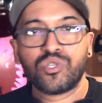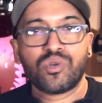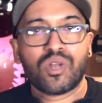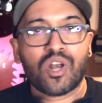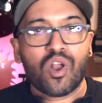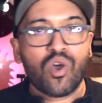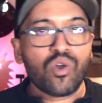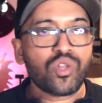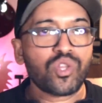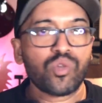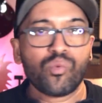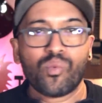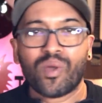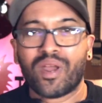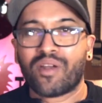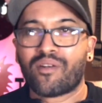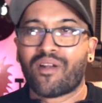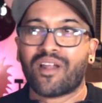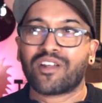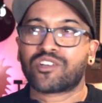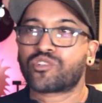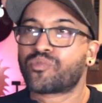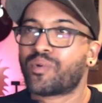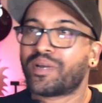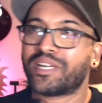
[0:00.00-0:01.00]
Along the way
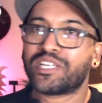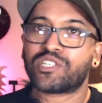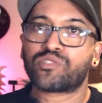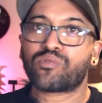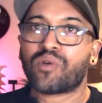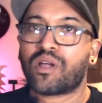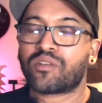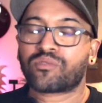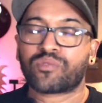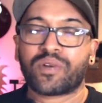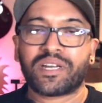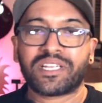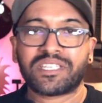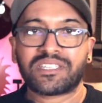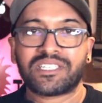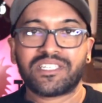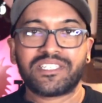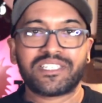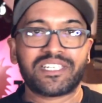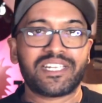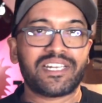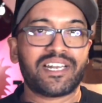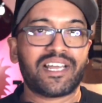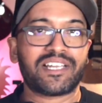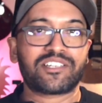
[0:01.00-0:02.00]
around 2012,
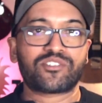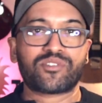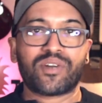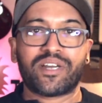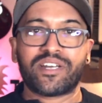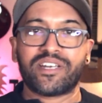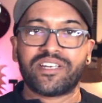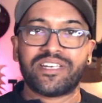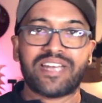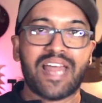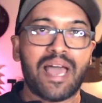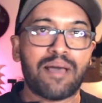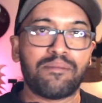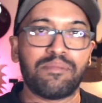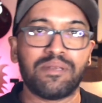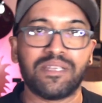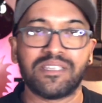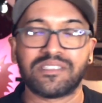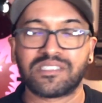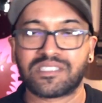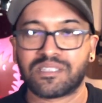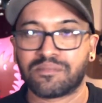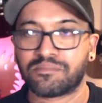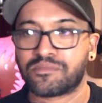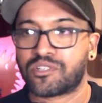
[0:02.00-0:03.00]
2013, I tried to dabble in
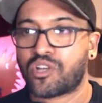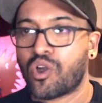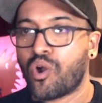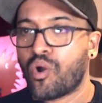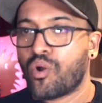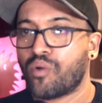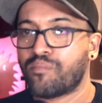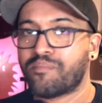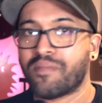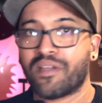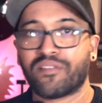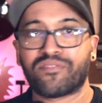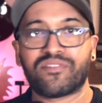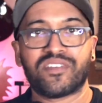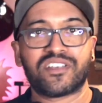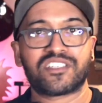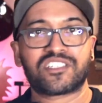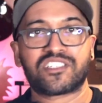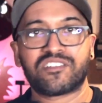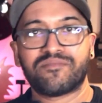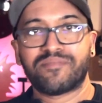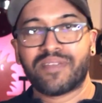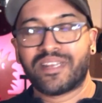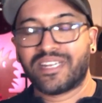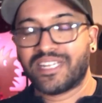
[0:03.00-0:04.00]
some code, my first
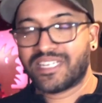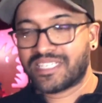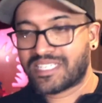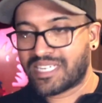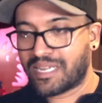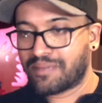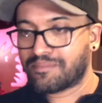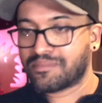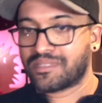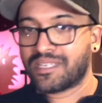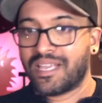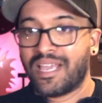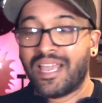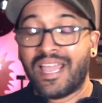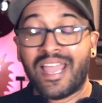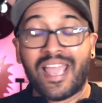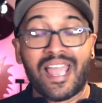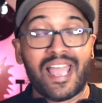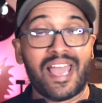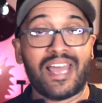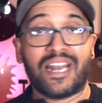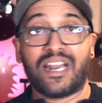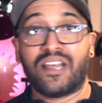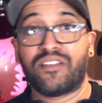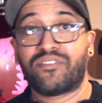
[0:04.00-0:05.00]
of many attempts,
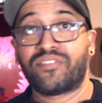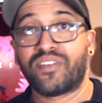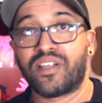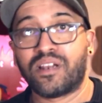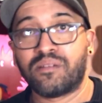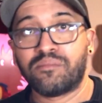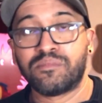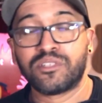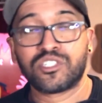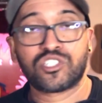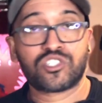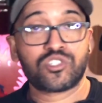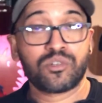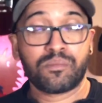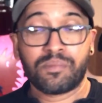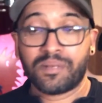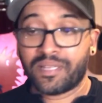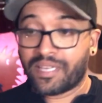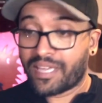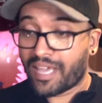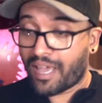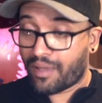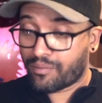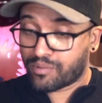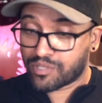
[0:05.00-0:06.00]
and I failed
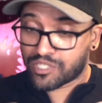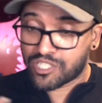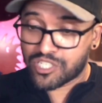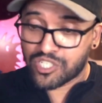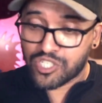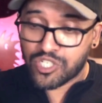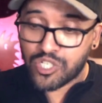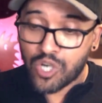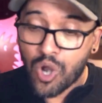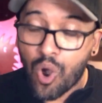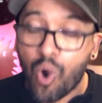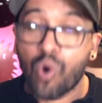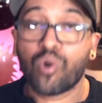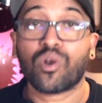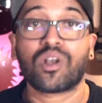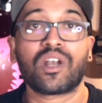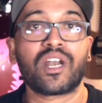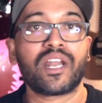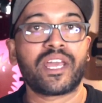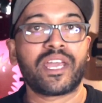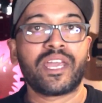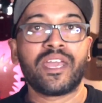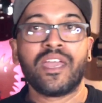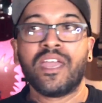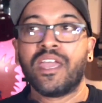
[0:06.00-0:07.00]
miserably. I was
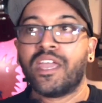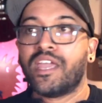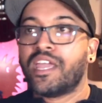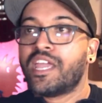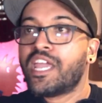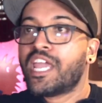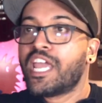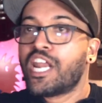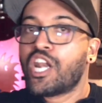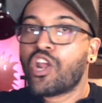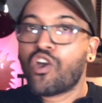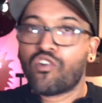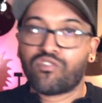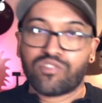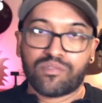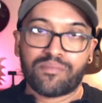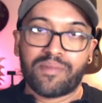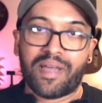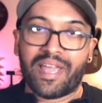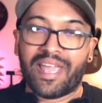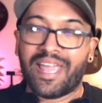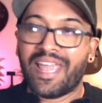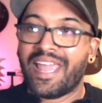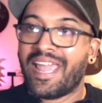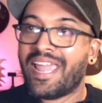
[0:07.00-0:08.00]
totally in over my
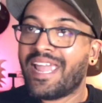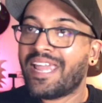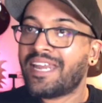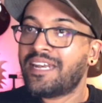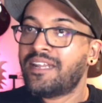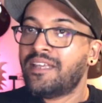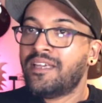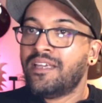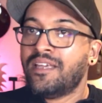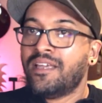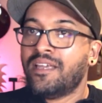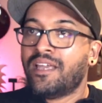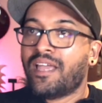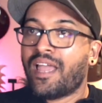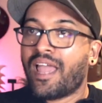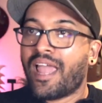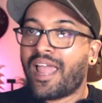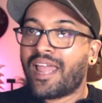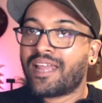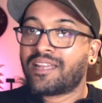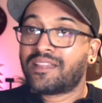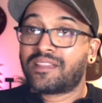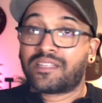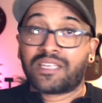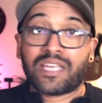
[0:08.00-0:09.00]
head
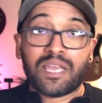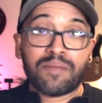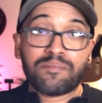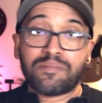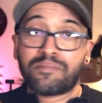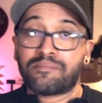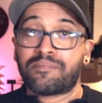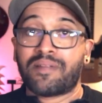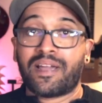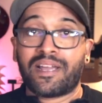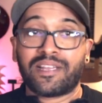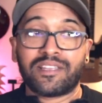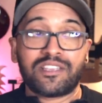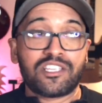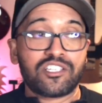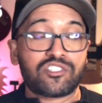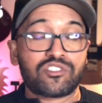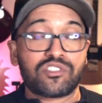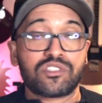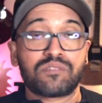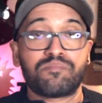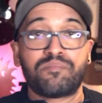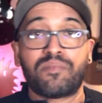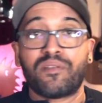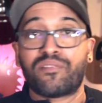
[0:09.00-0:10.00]
and keep in mind, this
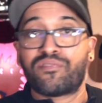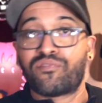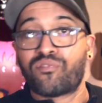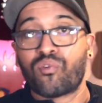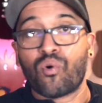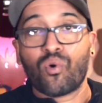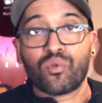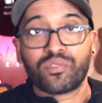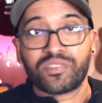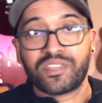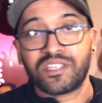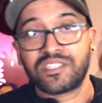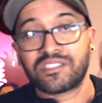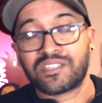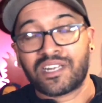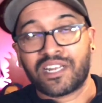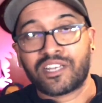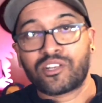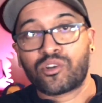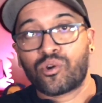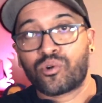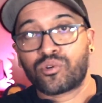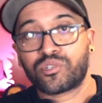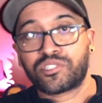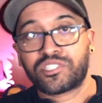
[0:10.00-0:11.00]
is before things like
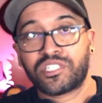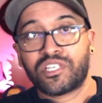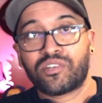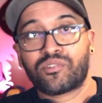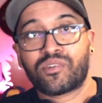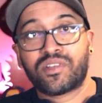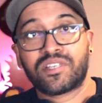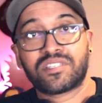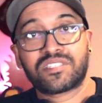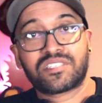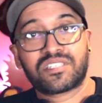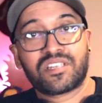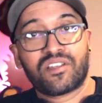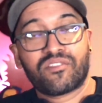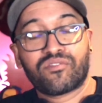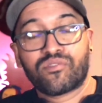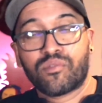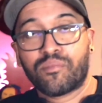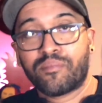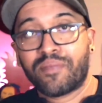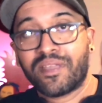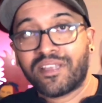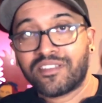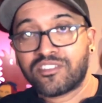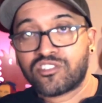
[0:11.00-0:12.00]
Coursera and stuff were
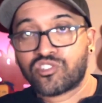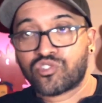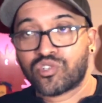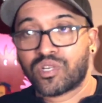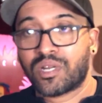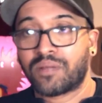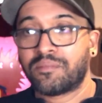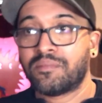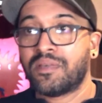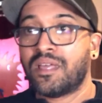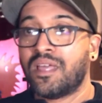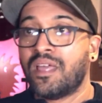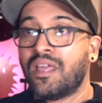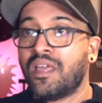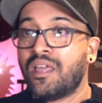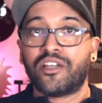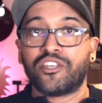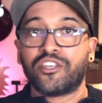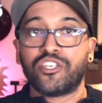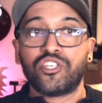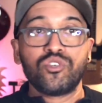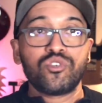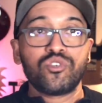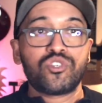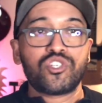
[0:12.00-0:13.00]
mainstream.
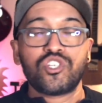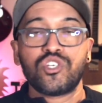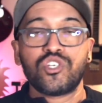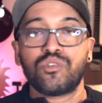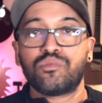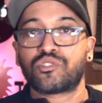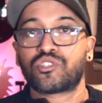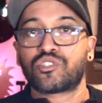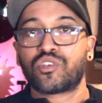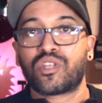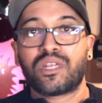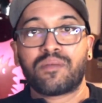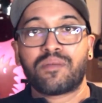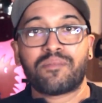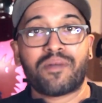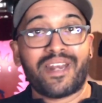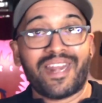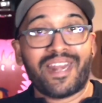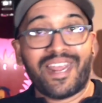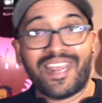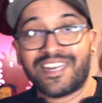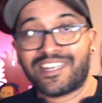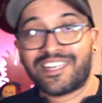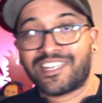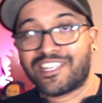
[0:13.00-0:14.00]
YouTube was only about
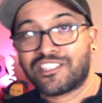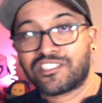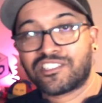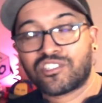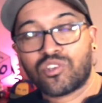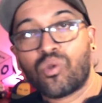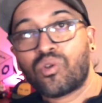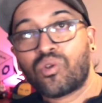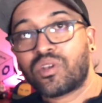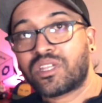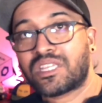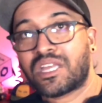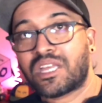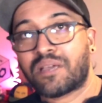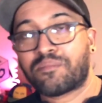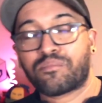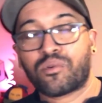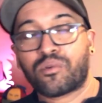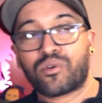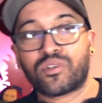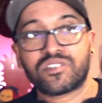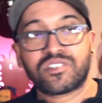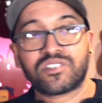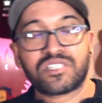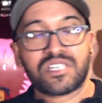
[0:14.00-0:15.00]
eight years old at that
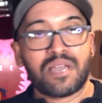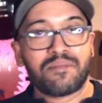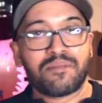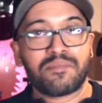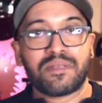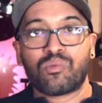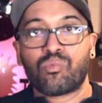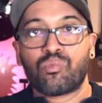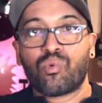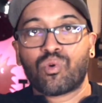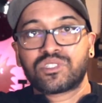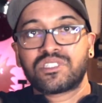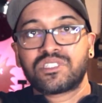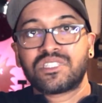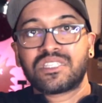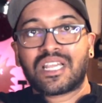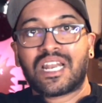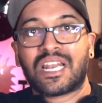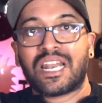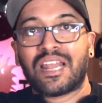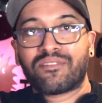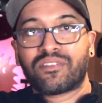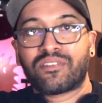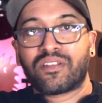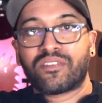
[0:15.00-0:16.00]
point in time. It wasn't the
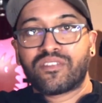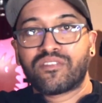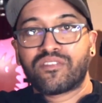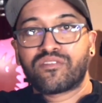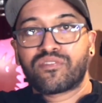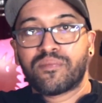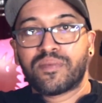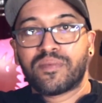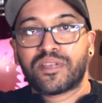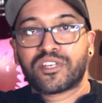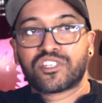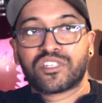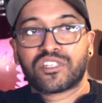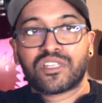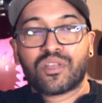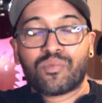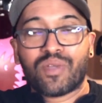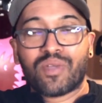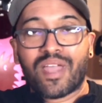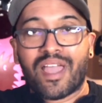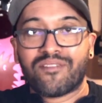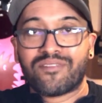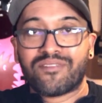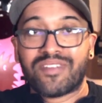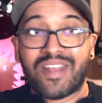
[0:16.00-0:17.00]
level of information that we
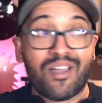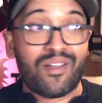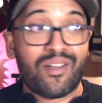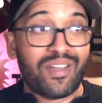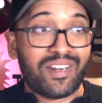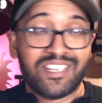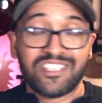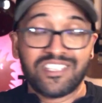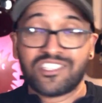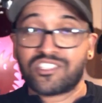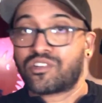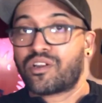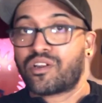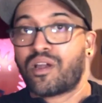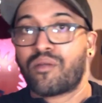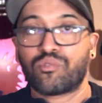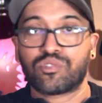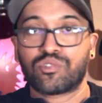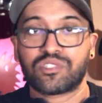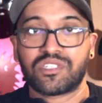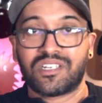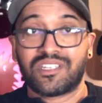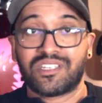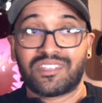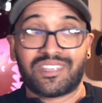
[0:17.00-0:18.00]
have now, and Instagram
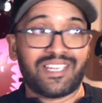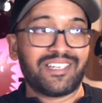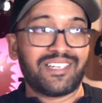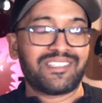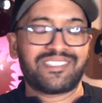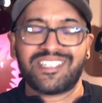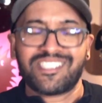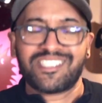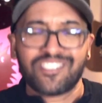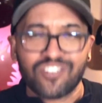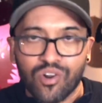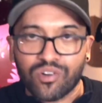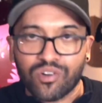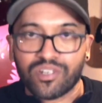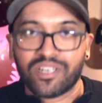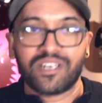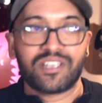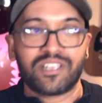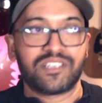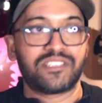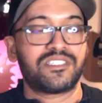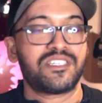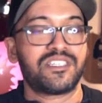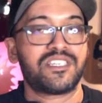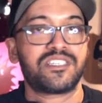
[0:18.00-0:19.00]
wasn't a thing. TikTok didn't
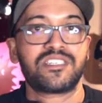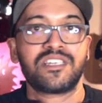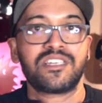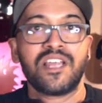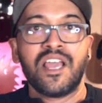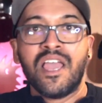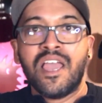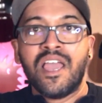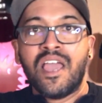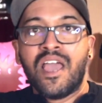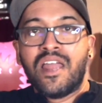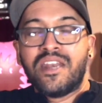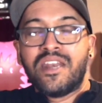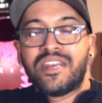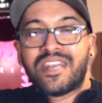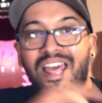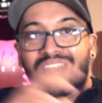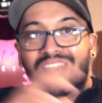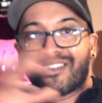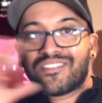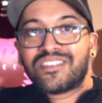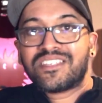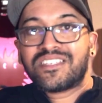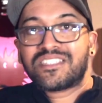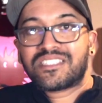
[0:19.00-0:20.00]
exist. None
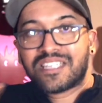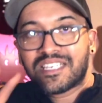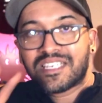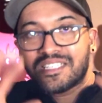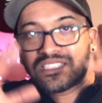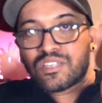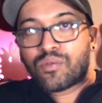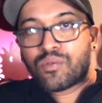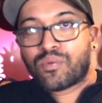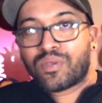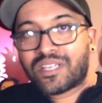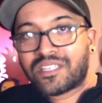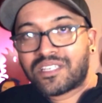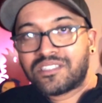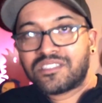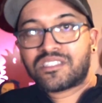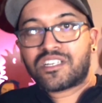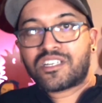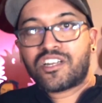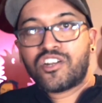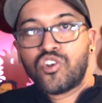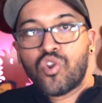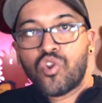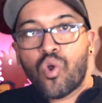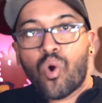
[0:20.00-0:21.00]
of these things that we
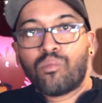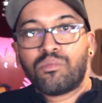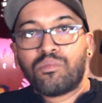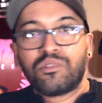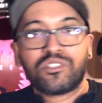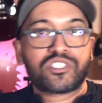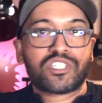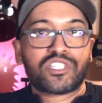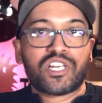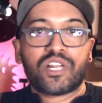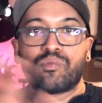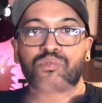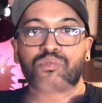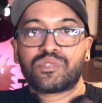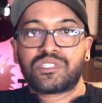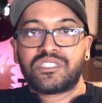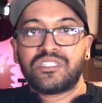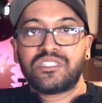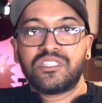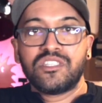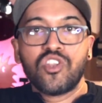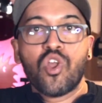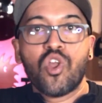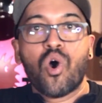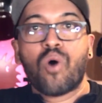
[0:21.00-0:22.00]
consider normal today was
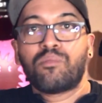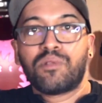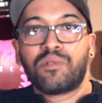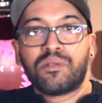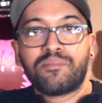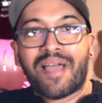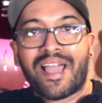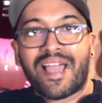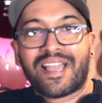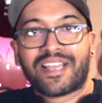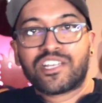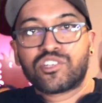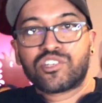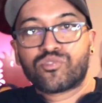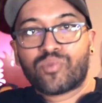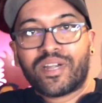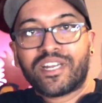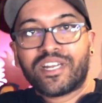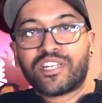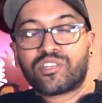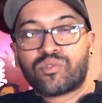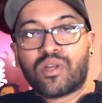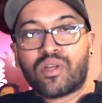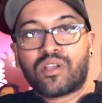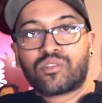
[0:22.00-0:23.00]
normal back in
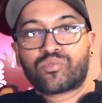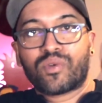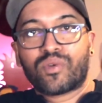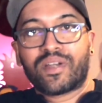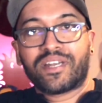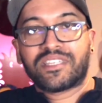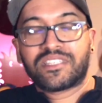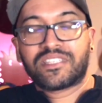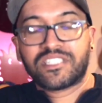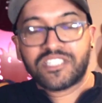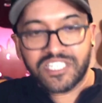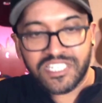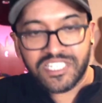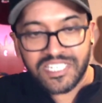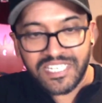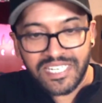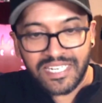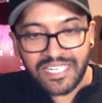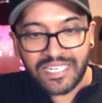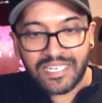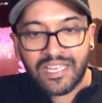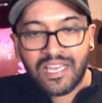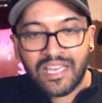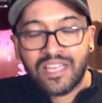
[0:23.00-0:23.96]
2012, 2013.